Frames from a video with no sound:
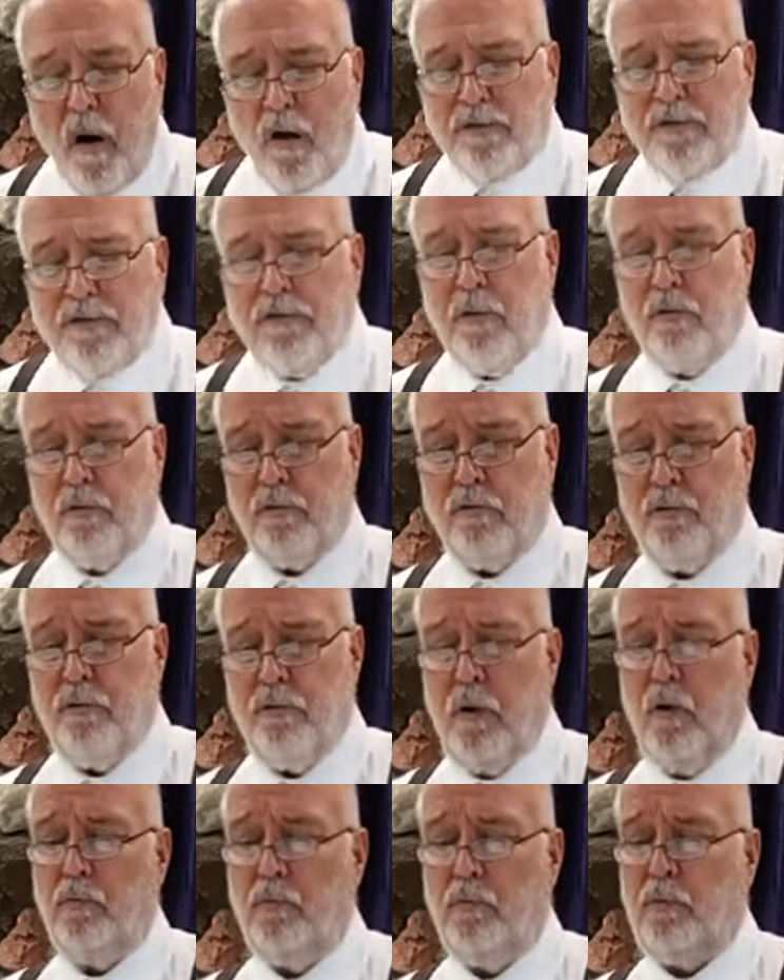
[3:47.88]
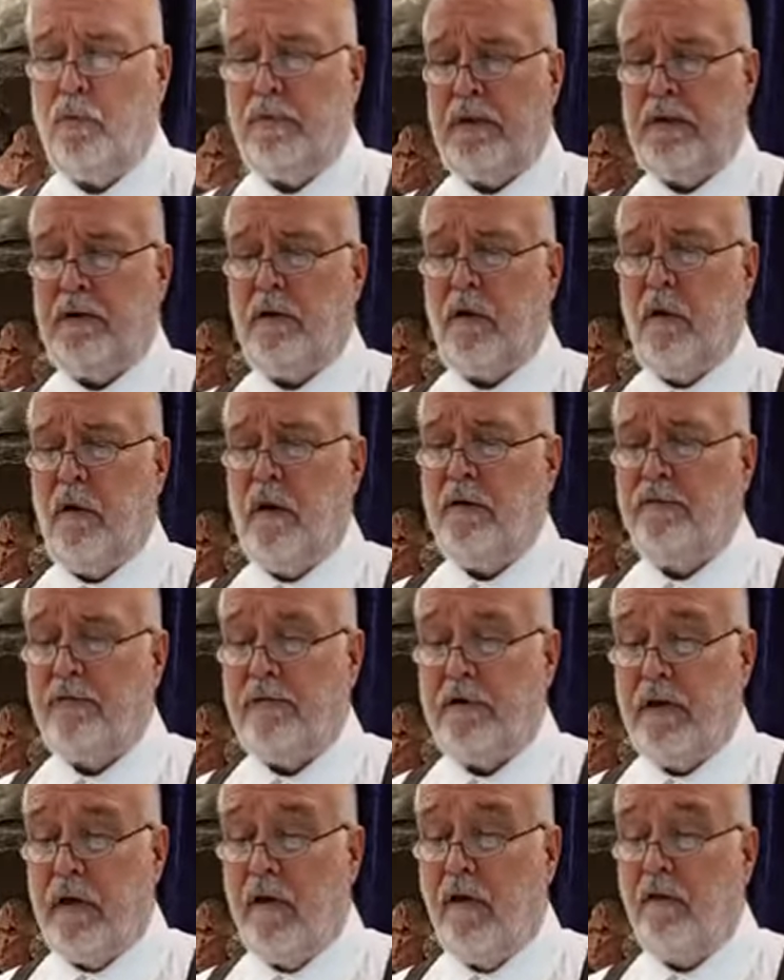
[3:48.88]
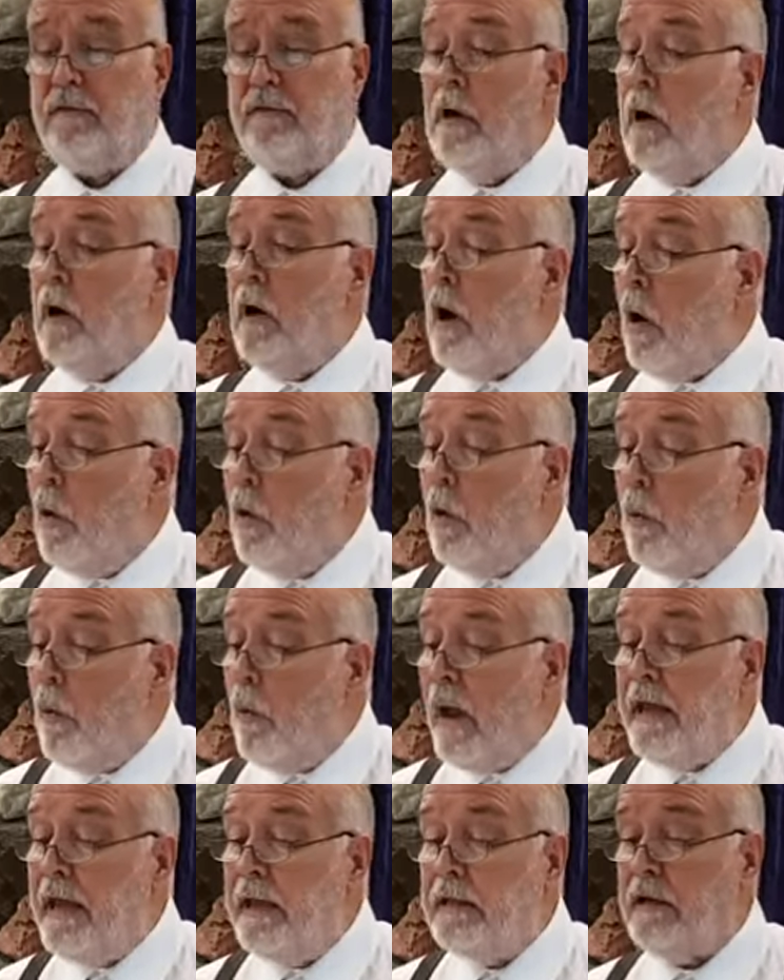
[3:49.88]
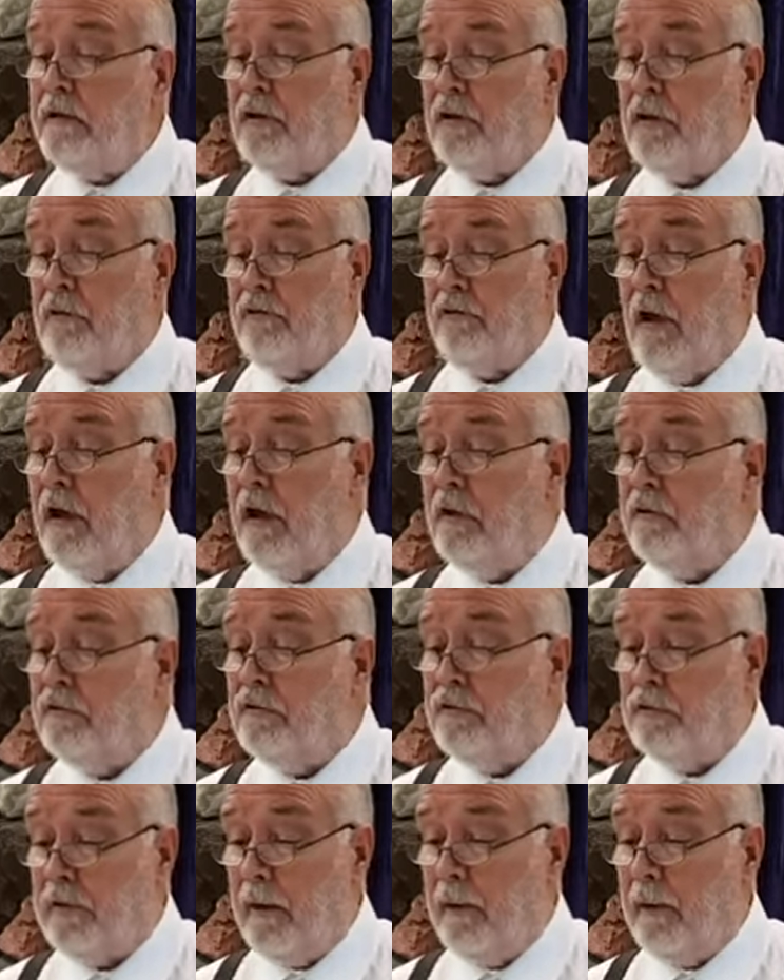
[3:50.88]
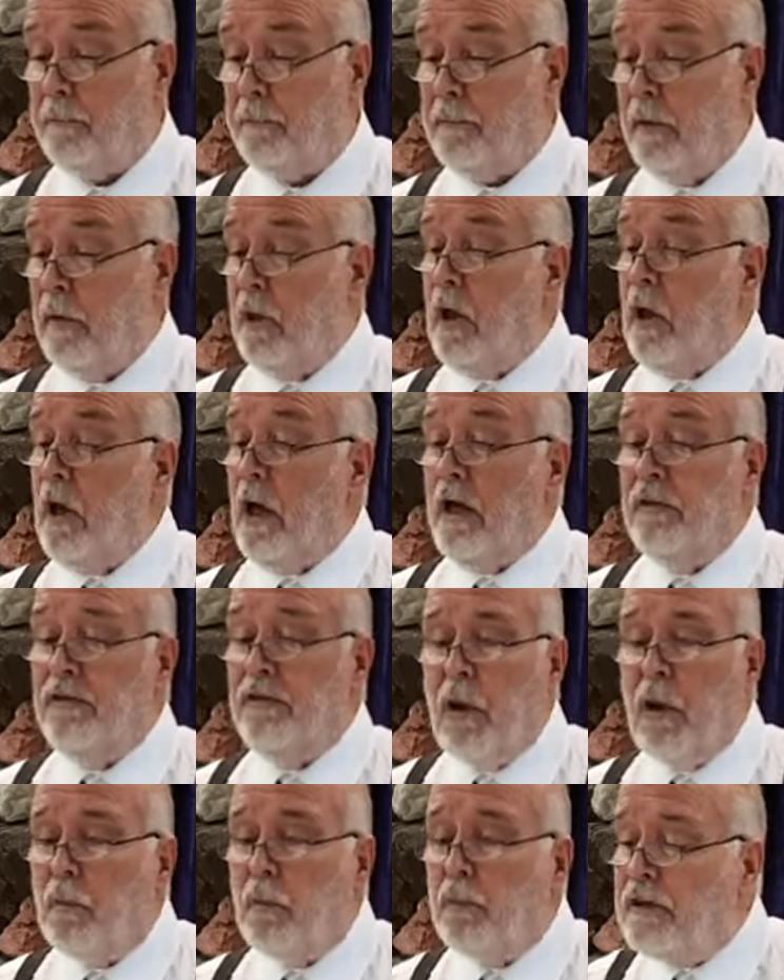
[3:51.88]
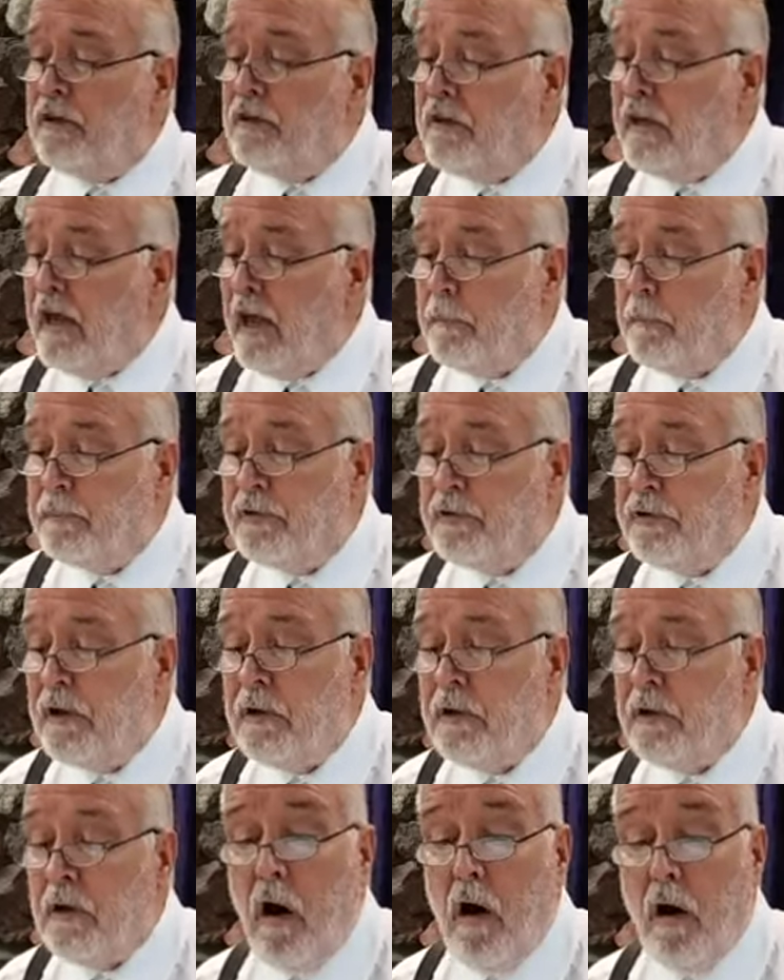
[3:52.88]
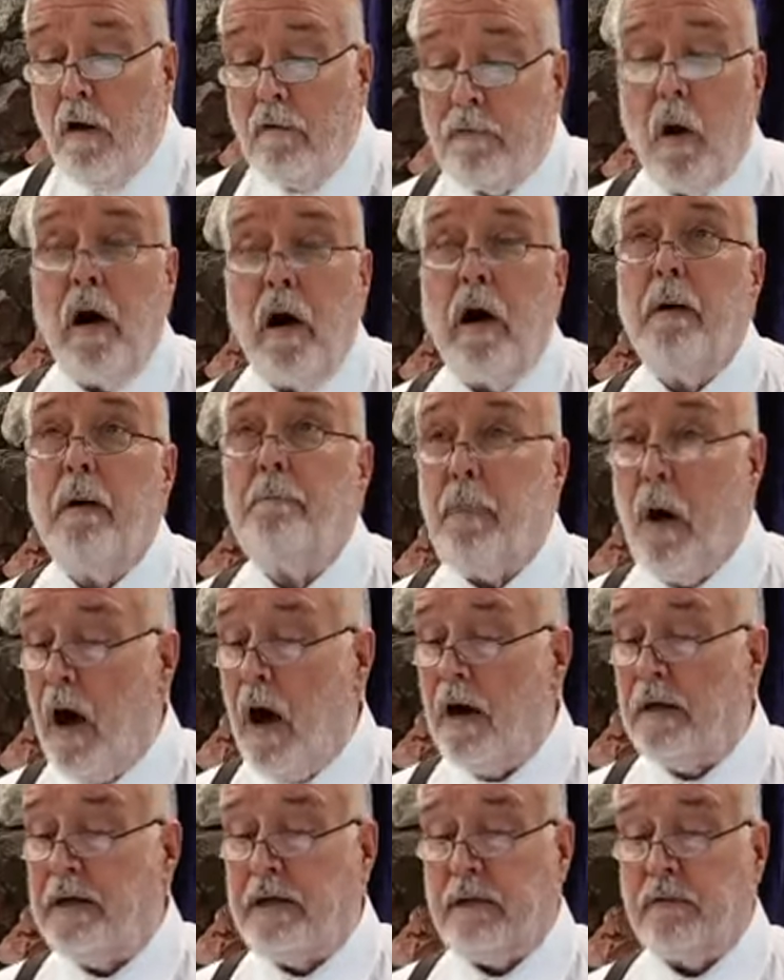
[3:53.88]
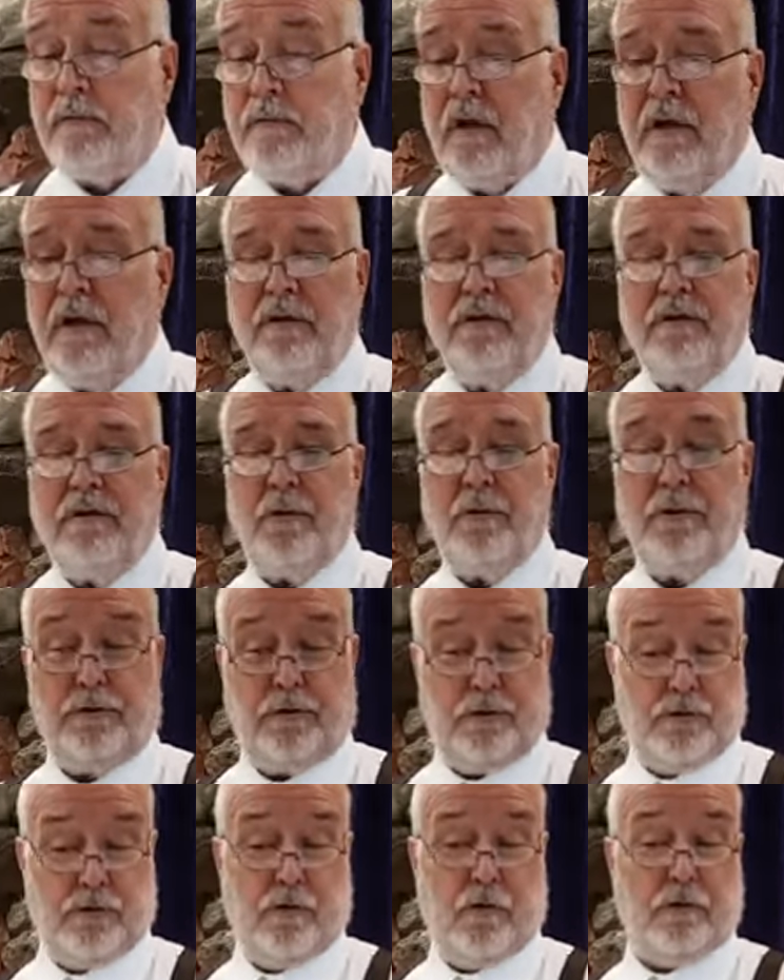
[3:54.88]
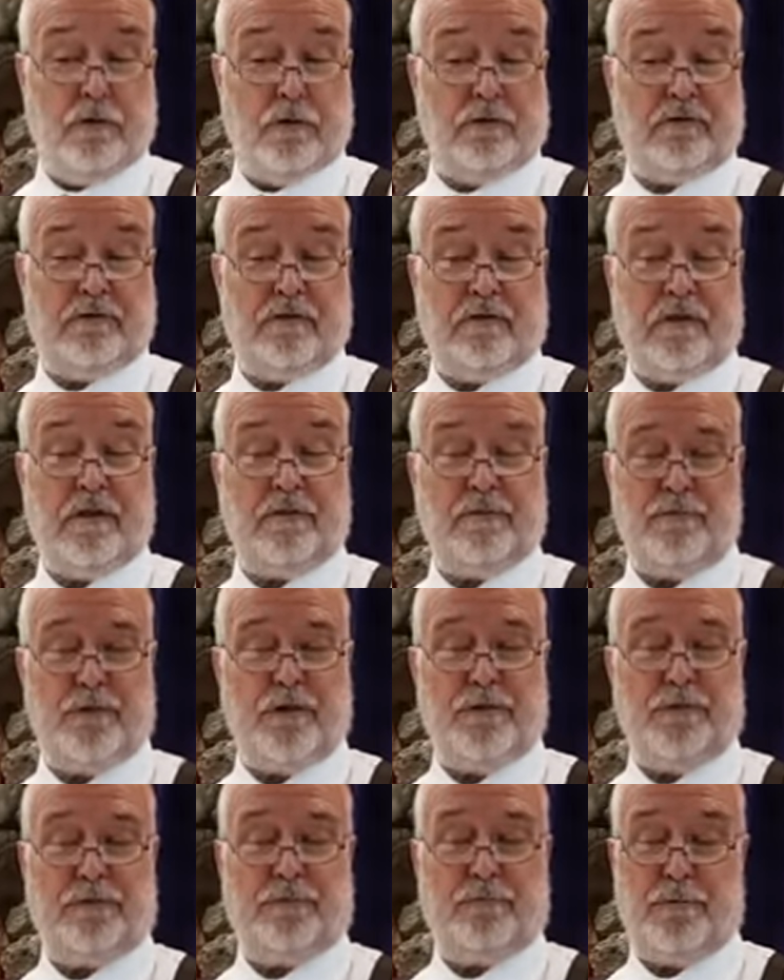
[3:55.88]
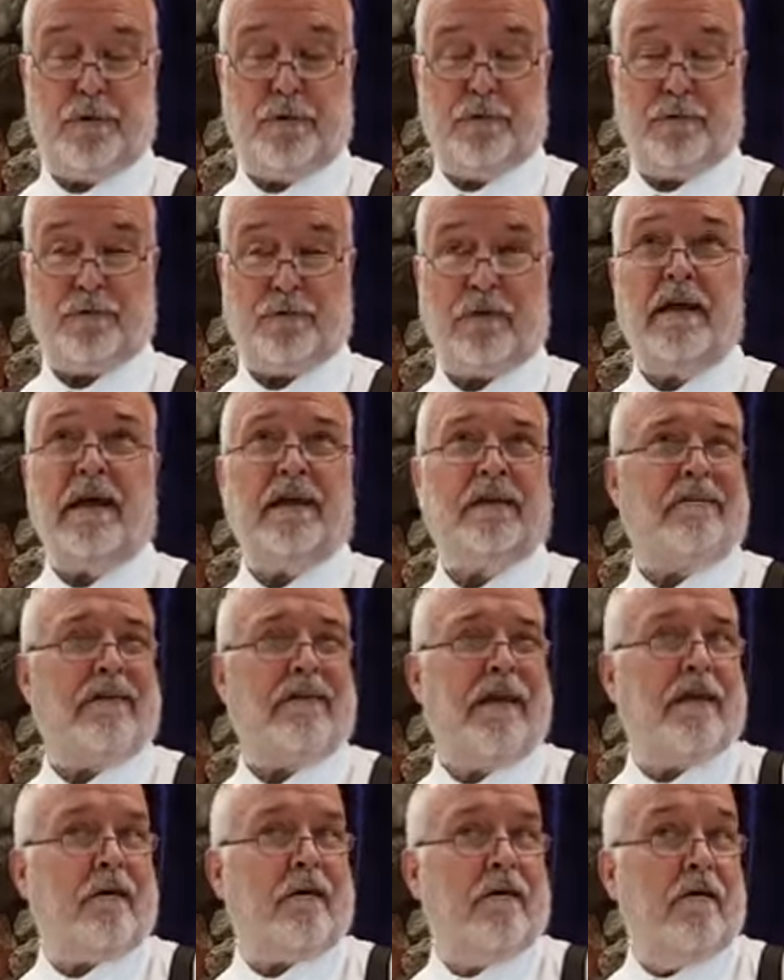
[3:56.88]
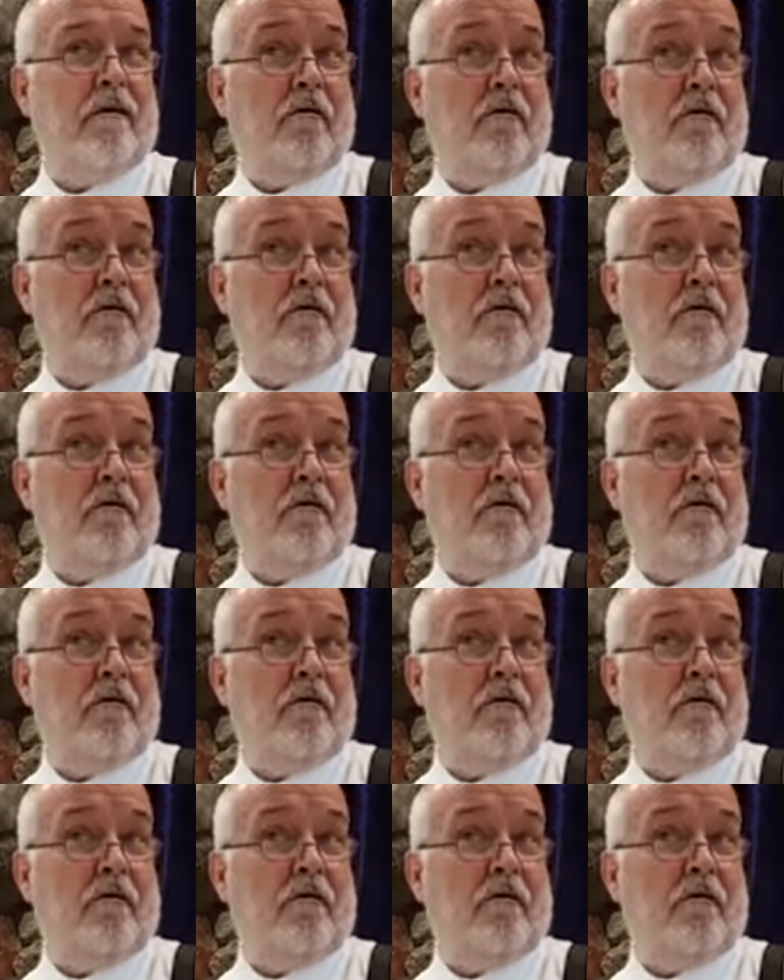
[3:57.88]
also groan within ourselves, awaiting the sonship, the redemption of our bodies. You notice this first fruits. It's like,